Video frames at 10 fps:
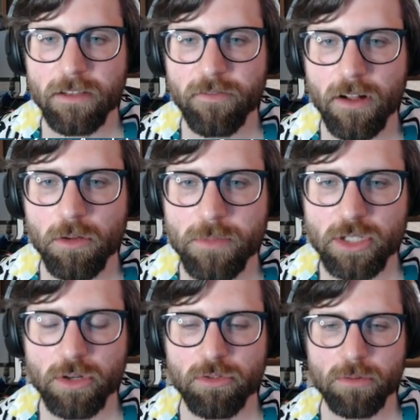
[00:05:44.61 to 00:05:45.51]
a follow me
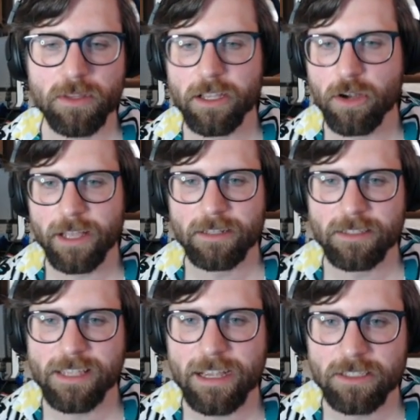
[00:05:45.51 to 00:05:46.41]
Trick Room and they go ahead and
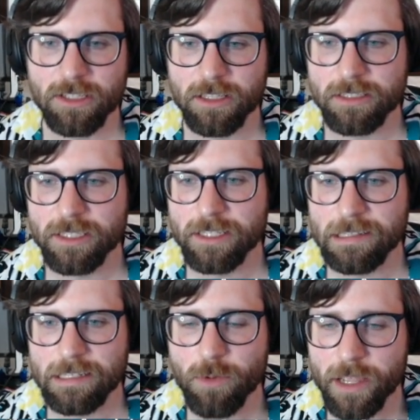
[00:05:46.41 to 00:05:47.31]
attack into the Indeedee
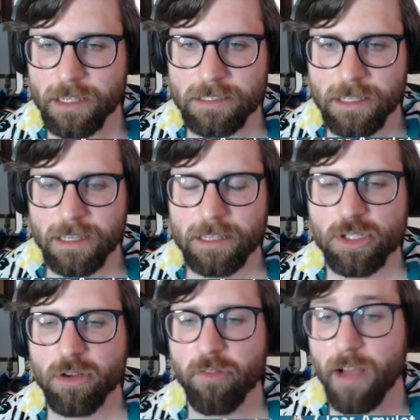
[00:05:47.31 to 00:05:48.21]
anyways. It
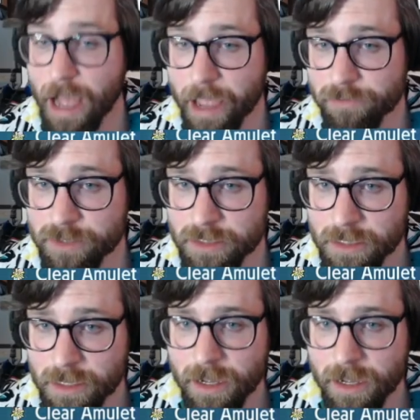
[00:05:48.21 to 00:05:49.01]
survives.